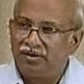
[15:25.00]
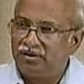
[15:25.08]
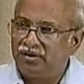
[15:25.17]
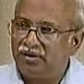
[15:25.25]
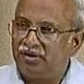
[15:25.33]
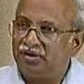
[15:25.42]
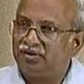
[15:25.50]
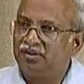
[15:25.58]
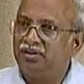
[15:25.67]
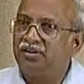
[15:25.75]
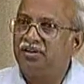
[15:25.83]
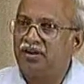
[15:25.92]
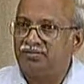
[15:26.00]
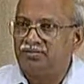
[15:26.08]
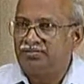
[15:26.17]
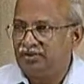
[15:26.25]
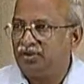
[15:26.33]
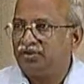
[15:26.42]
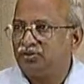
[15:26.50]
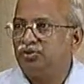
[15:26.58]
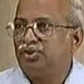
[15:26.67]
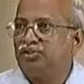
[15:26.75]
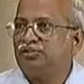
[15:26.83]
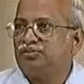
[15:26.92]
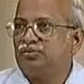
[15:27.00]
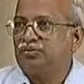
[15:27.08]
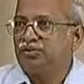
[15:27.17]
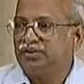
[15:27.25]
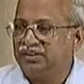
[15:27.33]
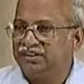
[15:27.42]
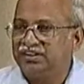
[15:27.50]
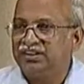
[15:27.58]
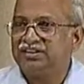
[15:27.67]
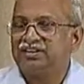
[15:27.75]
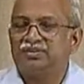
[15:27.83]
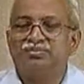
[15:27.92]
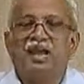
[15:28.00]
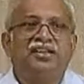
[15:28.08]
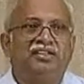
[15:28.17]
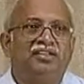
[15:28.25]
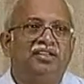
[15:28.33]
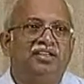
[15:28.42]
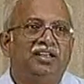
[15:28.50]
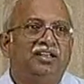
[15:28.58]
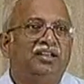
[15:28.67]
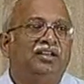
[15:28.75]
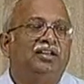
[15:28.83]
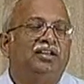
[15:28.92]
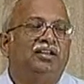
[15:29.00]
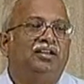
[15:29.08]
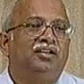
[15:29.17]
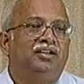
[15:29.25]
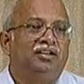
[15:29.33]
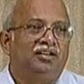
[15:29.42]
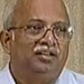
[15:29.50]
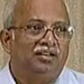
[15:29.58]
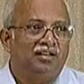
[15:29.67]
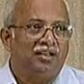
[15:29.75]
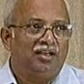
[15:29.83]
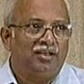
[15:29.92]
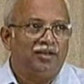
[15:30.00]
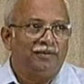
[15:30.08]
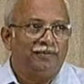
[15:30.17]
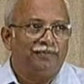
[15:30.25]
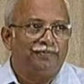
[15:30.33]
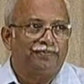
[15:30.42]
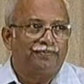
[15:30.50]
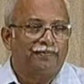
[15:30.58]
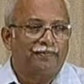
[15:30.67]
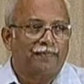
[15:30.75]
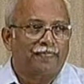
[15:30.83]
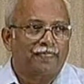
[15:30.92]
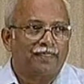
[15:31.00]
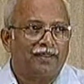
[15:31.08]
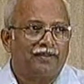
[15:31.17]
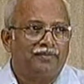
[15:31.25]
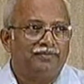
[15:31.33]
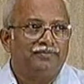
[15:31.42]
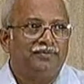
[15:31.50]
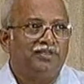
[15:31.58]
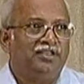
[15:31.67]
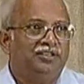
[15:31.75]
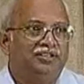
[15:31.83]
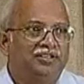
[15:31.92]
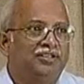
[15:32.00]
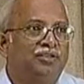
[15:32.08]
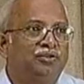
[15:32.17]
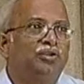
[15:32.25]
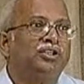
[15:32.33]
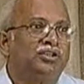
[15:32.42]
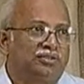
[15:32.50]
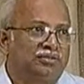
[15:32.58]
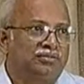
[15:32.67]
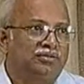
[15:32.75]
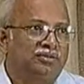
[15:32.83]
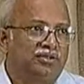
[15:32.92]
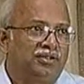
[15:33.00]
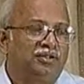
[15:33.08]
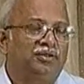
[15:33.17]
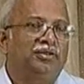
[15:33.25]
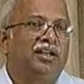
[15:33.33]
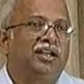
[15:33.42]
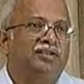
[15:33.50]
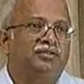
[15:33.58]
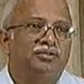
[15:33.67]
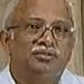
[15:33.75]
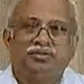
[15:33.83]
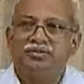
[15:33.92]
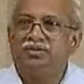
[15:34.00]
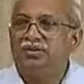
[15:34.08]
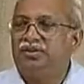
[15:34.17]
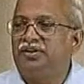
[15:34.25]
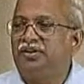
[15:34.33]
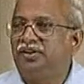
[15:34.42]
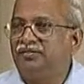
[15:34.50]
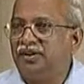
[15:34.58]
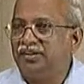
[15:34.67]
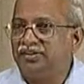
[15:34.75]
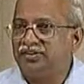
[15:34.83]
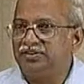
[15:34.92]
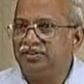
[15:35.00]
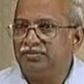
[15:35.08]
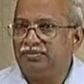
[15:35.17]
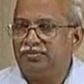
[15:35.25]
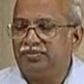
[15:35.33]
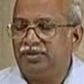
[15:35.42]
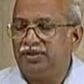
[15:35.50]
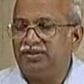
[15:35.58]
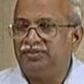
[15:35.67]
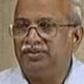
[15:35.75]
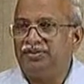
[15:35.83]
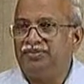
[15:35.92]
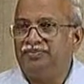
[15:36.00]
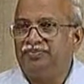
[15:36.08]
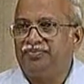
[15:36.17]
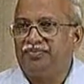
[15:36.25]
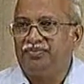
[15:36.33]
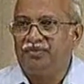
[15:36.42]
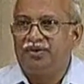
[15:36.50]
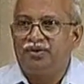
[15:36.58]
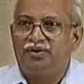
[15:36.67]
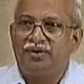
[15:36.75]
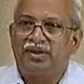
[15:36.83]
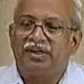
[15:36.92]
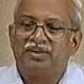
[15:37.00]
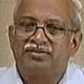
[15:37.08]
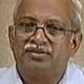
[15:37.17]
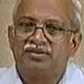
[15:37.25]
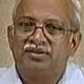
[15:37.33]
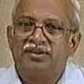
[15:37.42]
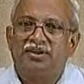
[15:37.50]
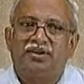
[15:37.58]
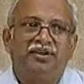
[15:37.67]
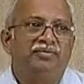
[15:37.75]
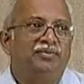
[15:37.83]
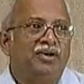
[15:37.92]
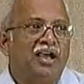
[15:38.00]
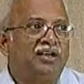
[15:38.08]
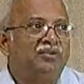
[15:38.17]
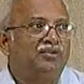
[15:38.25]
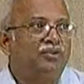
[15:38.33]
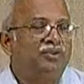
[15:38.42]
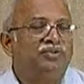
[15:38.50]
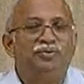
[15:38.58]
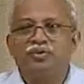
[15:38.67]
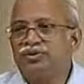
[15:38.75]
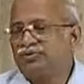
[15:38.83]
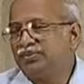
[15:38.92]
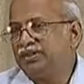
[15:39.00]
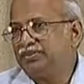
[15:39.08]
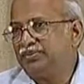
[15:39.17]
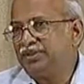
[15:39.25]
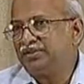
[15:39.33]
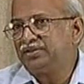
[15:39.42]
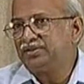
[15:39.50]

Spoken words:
or rough, or so on and so forth. In this manner, in a literal word, he would like to define the sea. Whereas, if you had wind force measurement,